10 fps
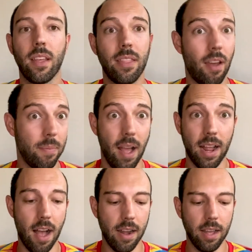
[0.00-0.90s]
that'd be
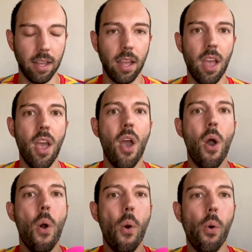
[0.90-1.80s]
iconic,
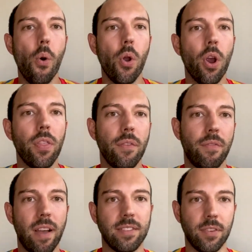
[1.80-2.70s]
or the
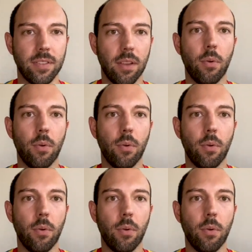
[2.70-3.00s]
vice versa,